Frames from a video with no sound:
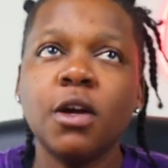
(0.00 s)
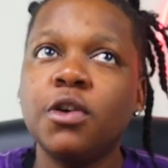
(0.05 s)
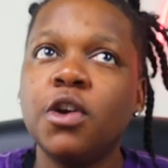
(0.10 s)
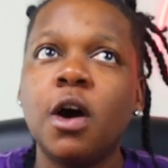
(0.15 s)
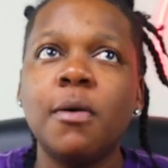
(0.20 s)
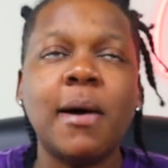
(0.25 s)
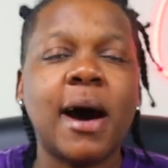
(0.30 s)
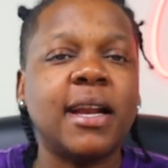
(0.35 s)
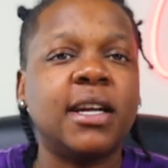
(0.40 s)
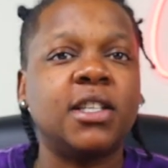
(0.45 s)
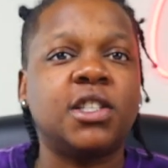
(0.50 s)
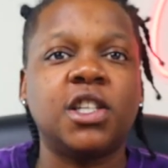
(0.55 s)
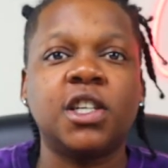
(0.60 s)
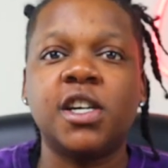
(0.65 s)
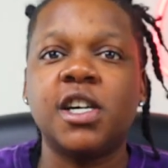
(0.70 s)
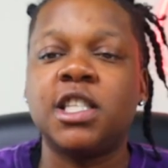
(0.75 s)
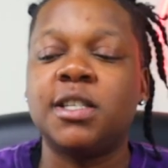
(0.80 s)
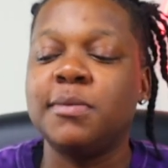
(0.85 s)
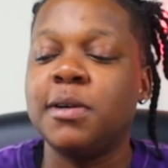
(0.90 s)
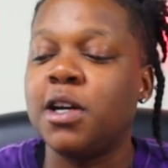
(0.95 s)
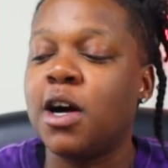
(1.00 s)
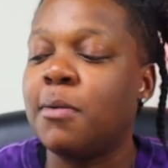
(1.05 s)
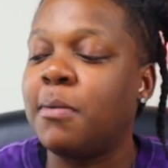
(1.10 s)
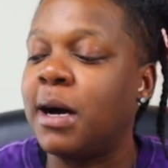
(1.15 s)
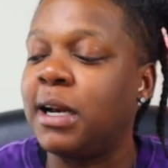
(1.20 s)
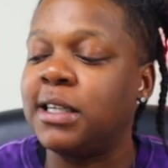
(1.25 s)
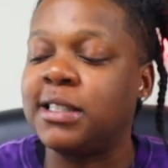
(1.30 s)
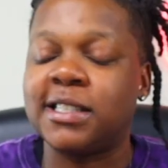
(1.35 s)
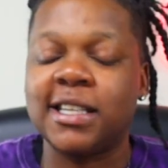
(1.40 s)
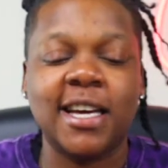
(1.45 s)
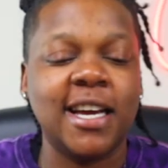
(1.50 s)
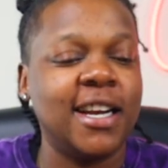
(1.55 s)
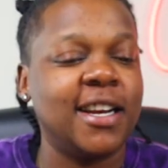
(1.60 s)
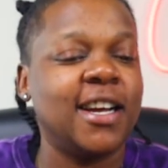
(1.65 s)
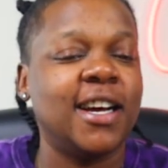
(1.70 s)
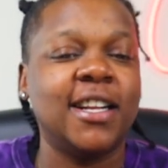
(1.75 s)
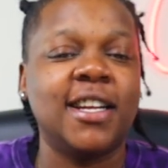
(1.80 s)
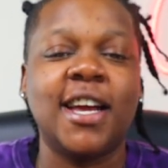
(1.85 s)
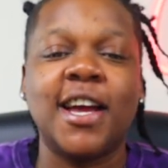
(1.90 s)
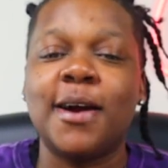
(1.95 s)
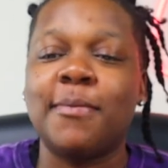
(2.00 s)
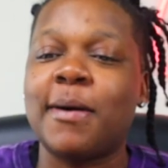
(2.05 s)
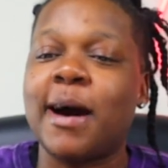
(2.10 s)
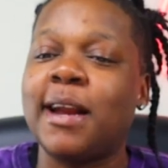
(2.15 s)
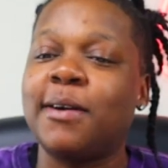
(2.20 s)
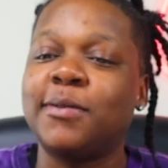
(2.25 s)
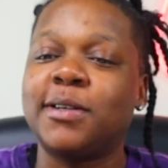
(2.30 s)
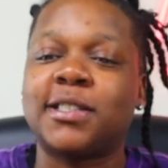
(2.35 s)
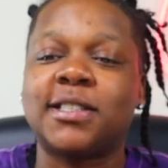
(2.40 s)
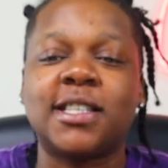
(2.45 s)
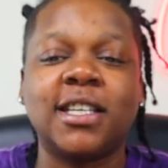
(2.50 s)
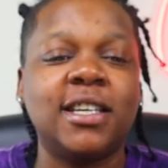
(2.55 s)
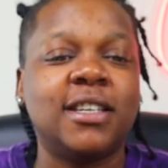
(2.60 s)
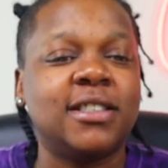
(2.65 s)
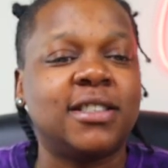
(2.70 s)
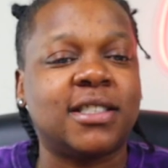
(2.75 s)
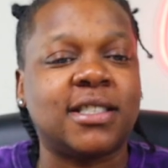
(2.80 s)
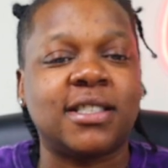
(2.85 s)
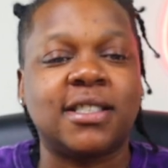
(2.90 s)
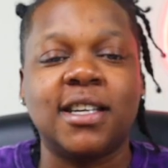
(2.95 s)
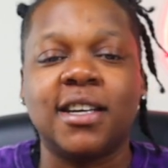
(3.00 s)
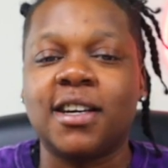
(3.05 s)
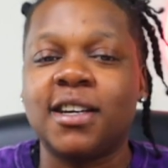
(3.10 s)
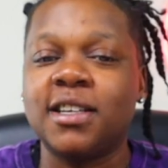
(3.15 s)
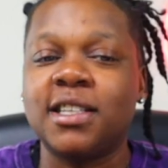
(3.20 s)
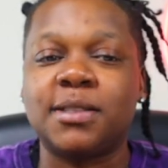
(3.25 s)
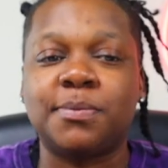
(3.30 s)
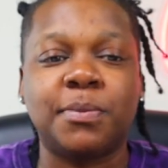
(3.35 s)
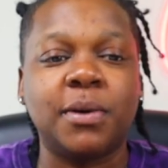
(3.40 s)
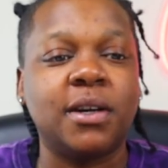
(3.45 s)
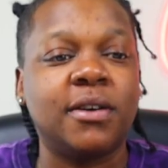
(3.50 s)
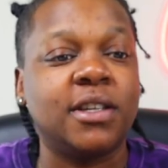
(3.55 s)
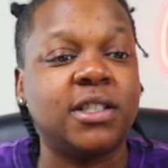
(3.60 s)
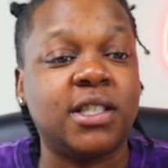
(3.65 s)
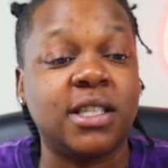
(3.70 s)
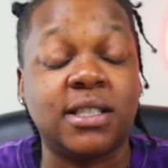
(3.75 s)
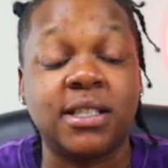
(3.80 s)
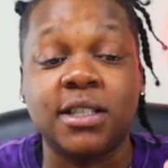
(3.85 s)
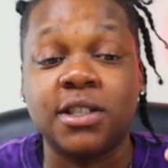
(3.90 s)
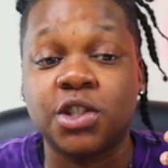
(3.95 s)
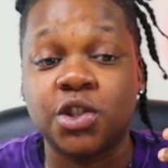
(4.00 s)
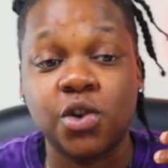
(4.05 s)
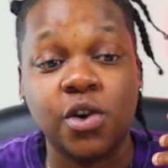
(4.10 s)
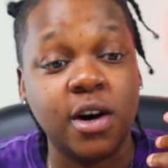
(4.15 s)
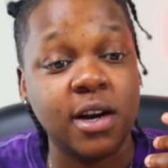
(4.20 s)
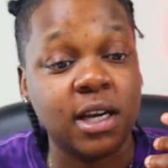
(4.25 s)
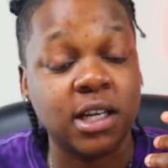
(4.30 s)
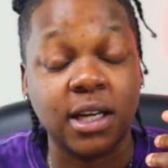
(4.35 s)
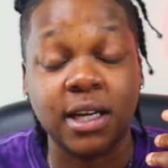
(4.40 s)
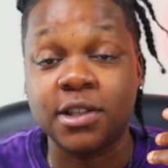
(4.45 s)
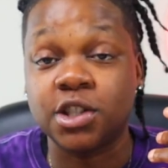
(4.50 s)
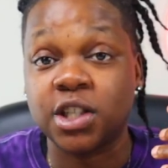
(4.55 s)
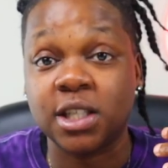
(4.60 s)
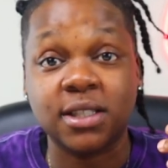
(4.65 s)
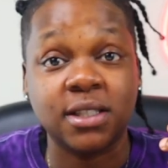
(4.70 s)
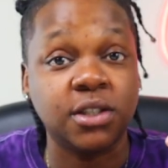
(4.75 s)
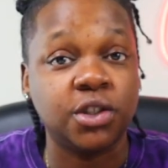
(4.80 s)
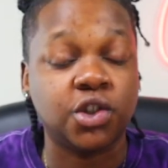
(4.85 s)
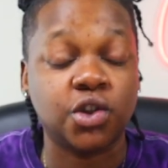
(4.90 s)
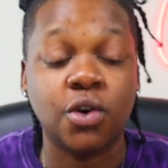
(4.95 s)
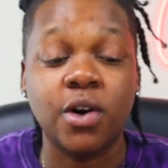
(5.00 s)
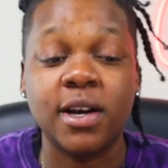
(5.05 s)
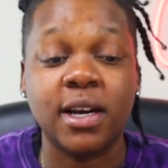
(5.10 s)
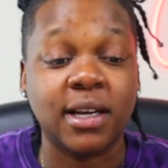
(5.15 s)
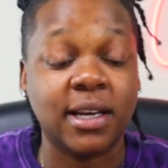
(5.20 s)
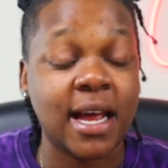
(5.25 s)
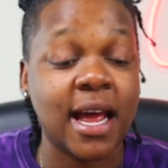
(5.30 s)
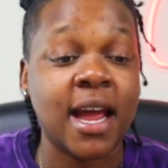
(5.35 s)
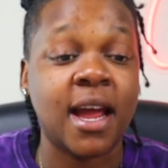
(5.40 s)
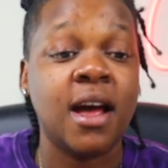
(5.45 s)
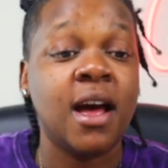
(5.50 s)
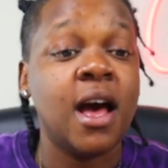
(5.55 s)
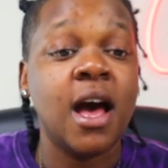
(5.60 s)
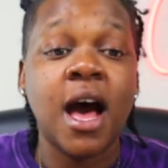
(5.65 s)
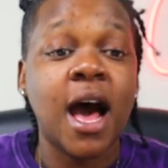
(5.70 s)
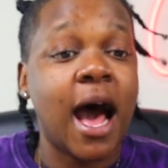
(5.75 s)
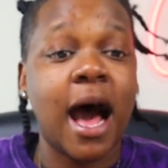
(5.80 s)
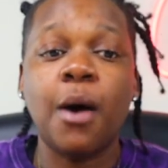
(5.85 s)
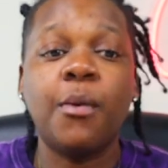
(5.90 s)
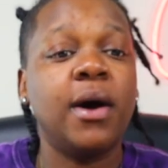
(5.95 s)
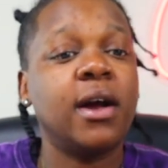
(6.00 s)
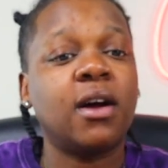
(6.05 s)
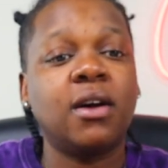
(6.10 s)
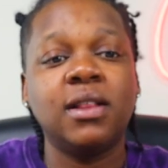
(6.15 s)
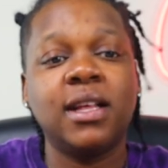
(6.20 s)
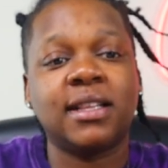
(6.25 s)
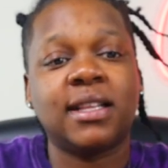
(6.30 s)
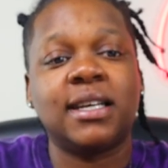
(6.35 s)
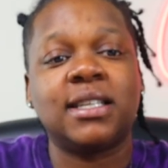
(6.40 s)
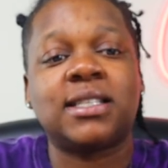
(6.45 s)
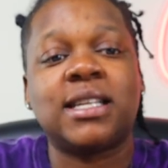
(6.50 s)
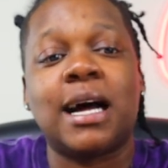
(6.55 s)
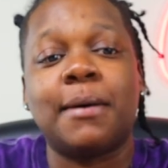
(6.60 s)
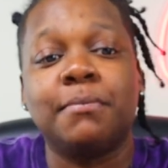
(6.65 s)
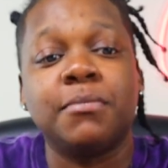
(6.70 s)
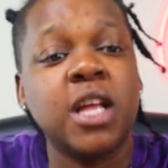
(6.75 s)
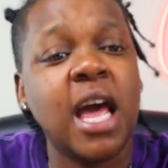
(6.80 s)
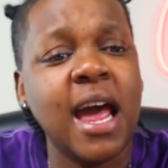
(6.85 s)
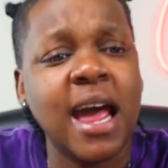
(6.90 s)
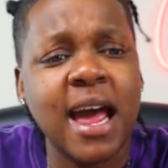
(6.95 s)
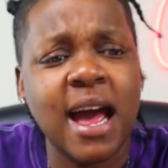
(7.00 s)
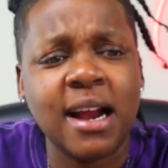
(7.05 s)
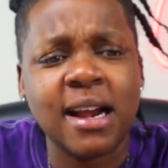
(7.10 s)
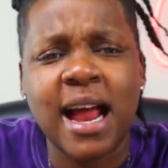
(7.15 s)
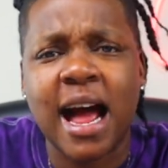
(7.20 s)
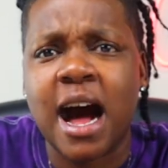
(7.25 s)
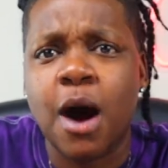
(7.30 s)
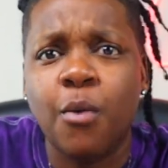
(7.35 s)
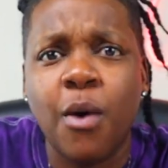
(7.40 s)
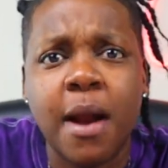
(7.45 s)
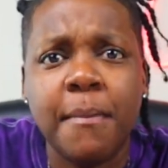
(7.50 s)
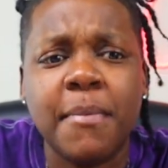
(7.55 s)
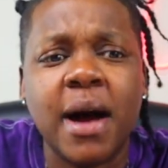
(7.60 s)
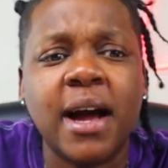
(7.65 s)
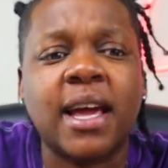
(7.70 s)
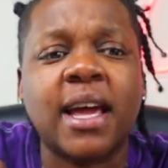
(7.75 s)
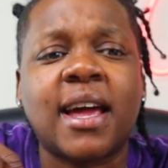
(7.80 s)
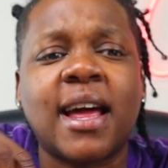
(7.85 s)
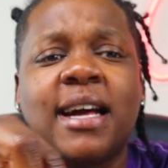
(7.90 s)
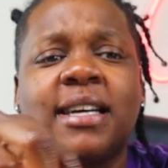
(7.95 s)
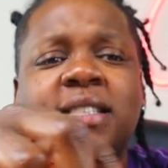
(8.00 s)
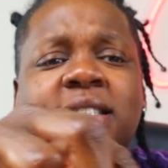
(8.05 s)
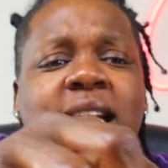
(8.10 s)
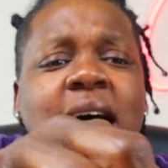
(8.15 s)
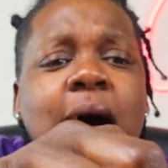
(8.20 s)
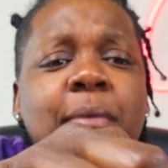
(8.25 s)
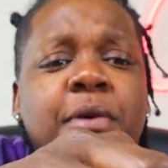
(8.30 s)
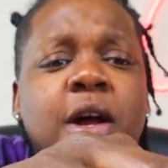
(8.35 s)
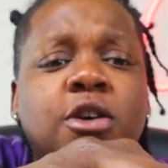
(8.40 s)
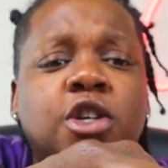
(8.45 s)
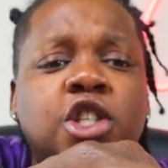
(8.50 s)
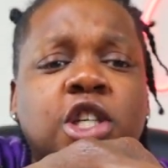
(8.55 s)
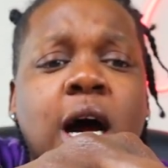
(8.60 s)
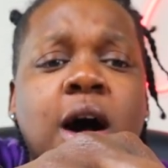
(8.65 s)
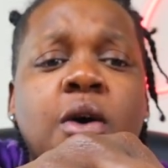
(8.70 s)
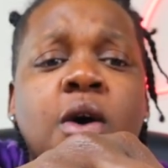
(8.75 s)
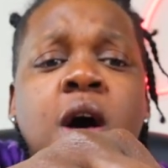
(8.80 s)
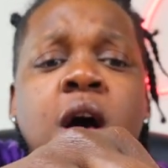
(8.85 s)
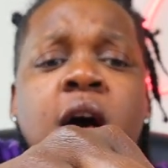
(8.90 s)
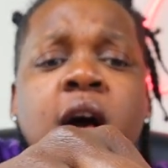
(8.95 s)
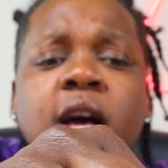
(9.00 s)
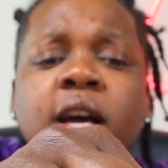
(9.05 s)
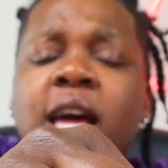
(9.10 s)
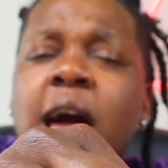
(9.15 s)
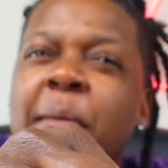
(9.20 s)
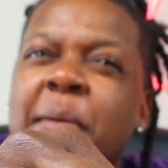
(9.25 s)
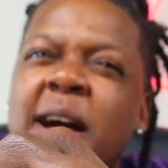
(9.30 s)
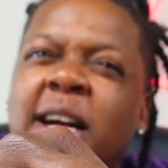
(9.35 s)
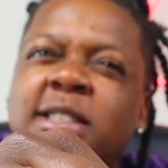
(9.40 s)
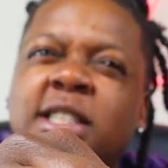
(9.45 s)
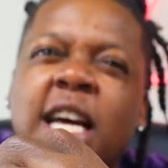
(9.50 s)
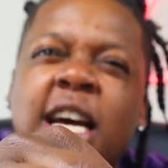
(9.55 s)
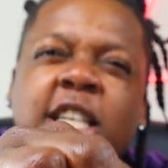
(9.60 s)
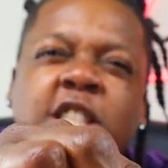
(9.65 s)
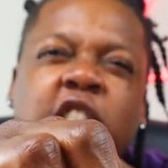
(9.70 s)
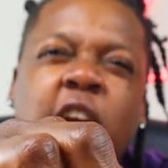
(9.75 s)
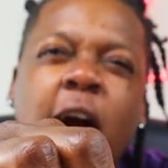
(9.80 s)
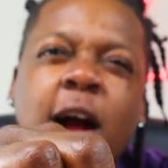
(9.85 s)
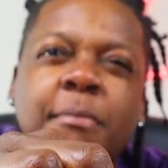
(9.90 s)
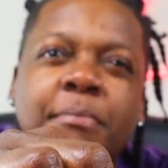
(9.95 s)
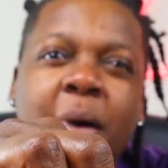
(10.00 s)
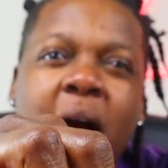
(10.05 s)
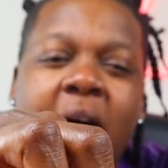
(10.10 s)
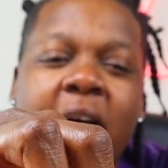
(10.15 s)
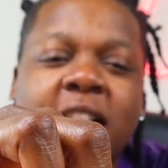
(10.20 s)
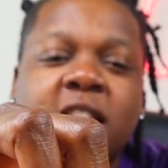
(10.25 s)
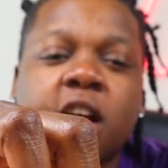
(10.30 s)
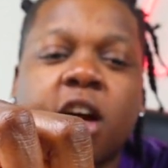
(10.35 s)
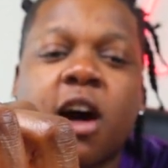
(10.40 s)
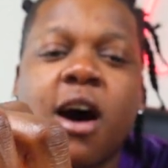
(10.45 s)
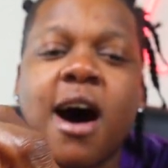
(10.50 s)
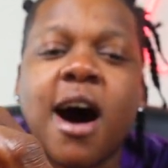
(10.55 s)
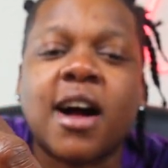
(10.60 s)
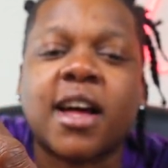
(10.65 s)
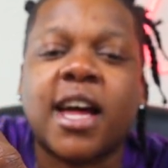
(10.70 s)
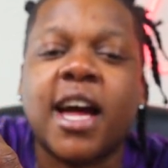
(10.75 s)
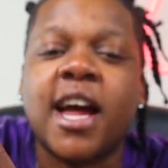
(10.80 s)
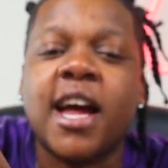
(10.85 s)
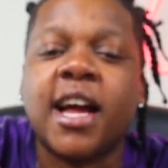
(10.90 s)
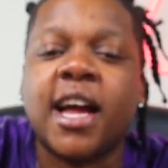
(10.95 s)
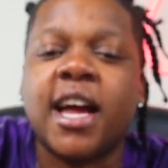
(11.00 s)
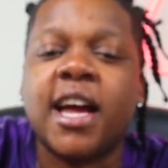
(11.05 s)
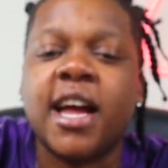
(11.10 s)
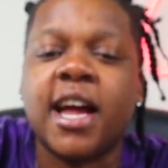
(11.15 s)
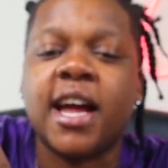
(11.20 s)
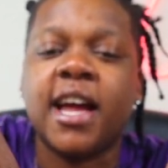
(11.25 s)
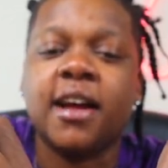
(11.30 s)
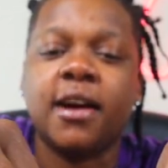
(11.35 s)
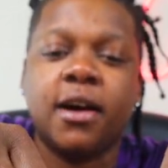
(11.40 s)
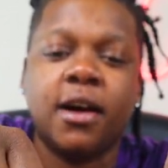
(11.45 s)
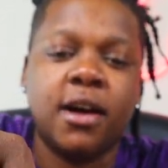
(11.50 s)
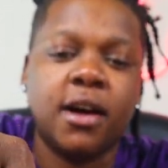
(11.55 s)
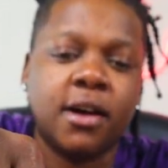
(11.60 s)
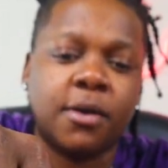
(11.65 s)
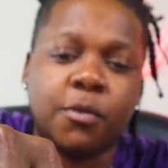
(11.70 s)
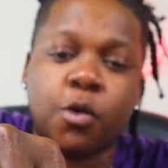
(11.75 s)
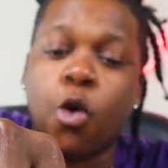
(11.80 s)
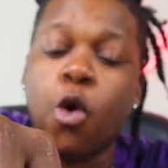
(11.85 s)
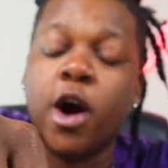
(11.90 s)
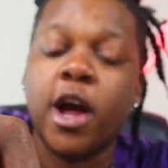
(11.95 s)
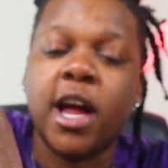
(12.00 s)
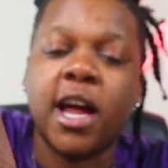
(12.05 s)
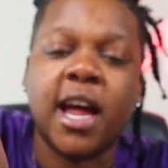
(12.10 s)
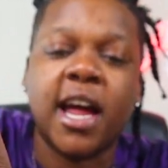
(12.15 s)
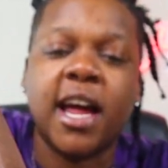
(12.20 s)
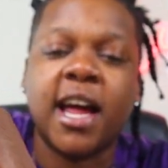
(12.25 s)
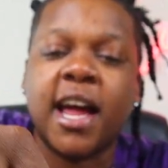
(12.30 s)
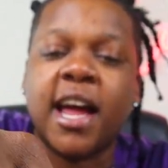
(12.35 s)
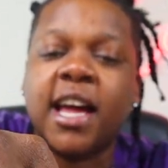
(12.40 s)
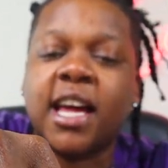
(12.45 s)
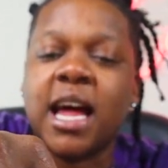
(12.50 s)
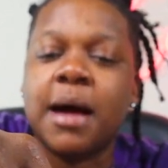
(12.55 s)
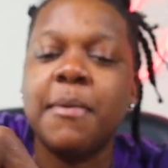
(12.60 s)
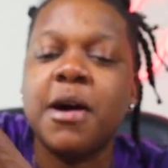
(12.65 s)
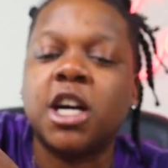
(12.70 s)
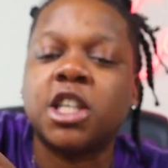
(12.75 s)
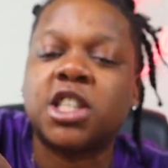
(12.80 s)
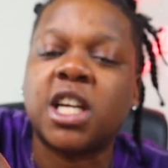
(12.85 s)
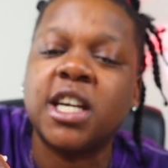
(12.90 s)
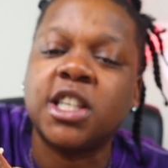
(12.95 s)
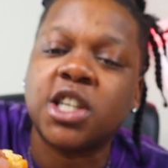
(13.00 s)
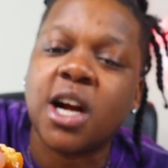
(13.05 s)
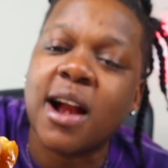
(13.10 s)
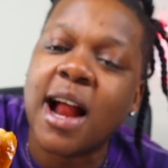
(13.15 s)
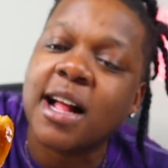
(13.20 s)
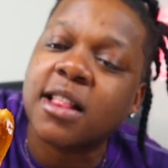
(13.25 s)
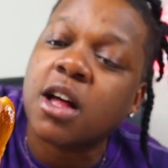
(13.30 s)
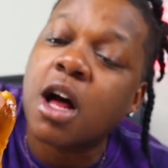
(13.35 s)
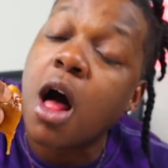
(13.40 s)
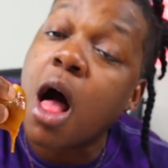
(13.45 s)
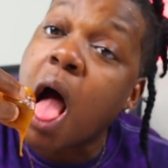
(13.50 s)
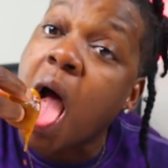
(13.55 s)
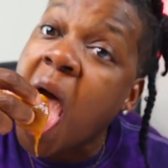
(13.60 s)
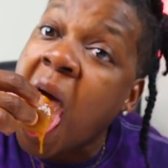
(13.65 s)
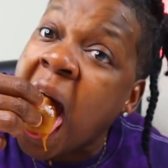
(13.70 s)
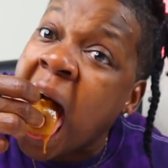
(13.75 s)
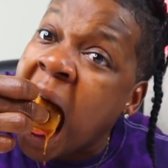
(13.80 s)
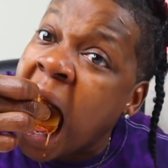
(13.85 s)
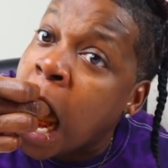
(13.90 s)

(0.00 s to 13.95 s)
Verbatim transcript: nobody judged me nobody said nothing everybody was still just in good spirits just enjoying just enjoying the day i wasn't gonna let that stop hell no one monkey can't stop no show give me a t-shirt out the car king eat, eat. queen eat, eat. give me a t-shirt out the car